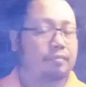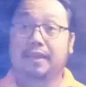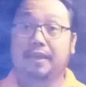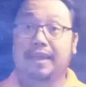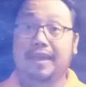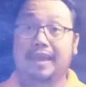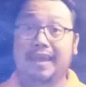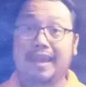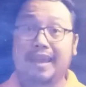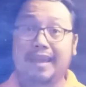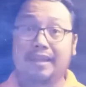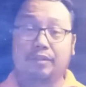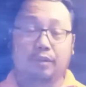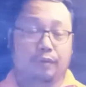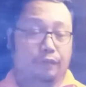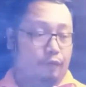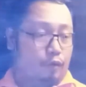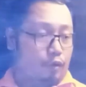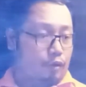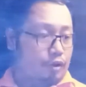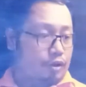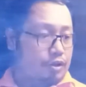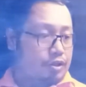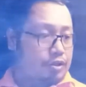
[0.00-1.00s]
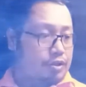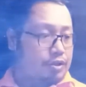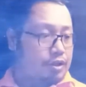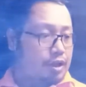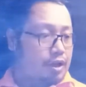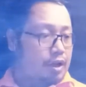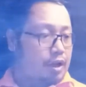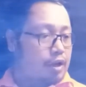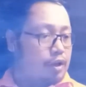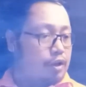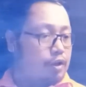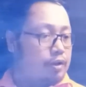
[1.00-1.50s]
And of course,
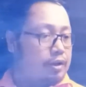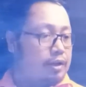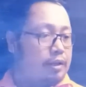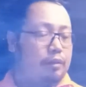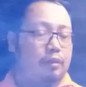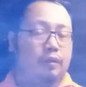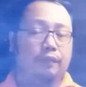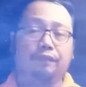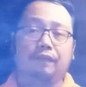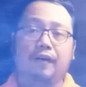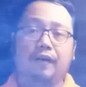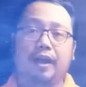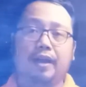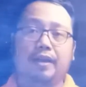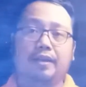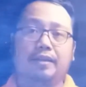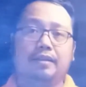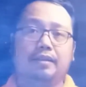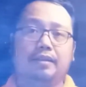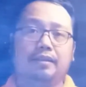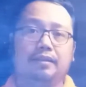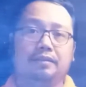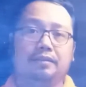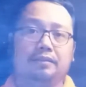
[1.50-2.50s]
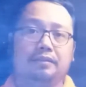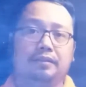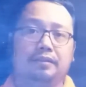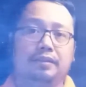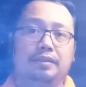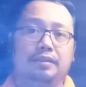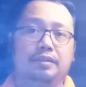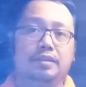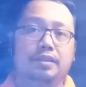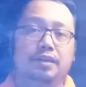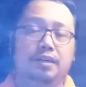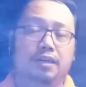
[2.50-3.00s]
you need to find
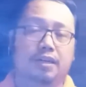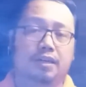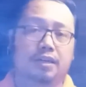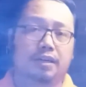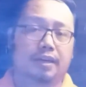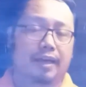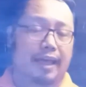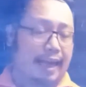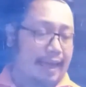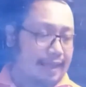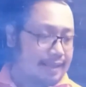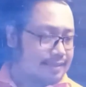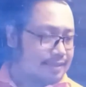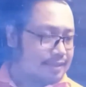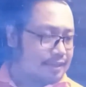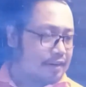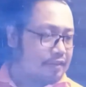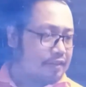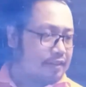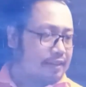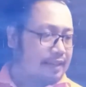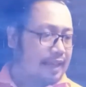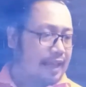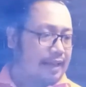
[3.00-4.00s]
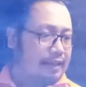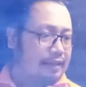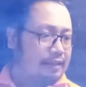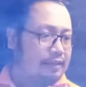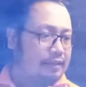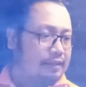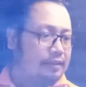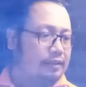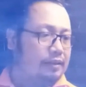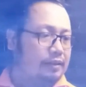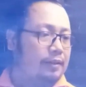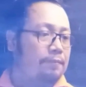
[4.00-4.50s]
the central
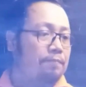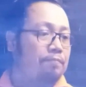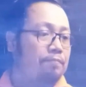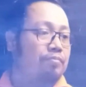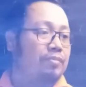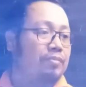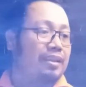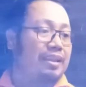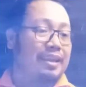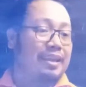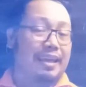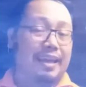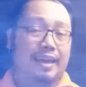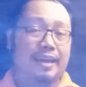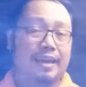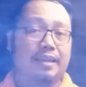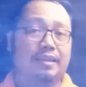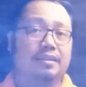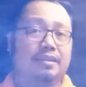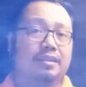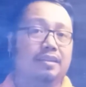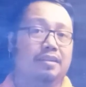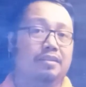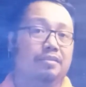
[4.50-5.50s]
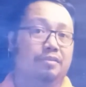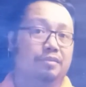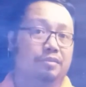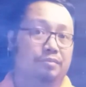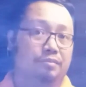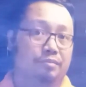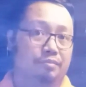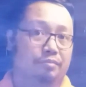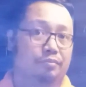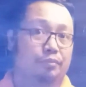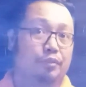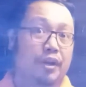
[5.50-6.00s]
angle in
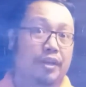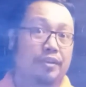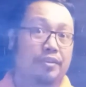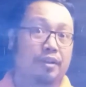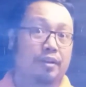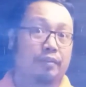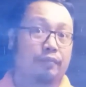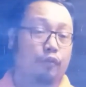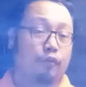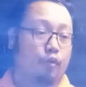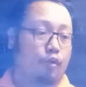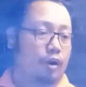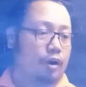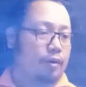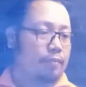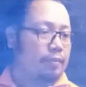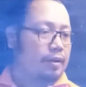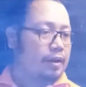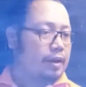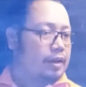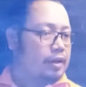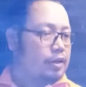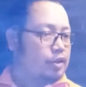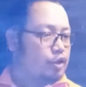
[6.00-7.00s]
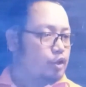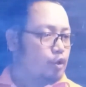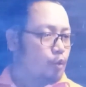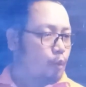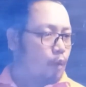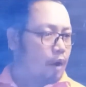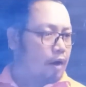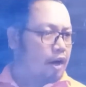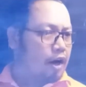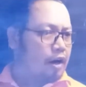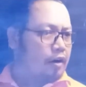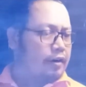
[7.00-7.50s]
radian form. So
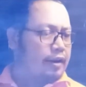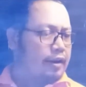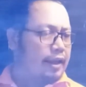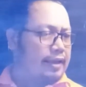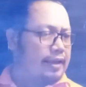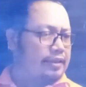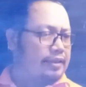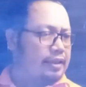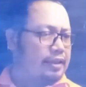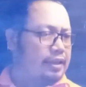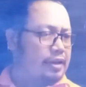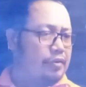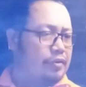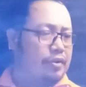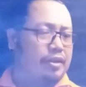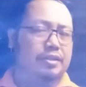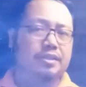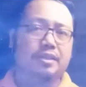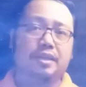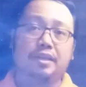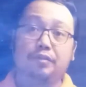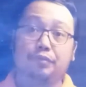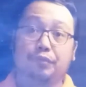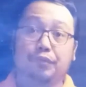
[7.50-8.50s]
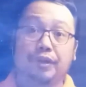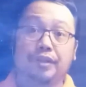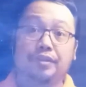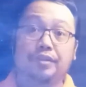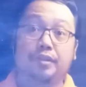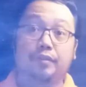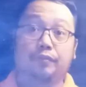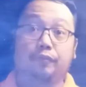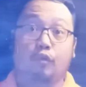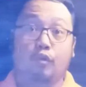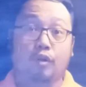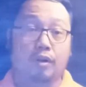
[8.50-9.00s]
180 degrees in
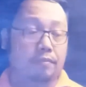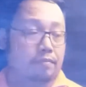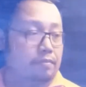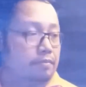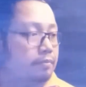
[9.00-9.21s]
radian form.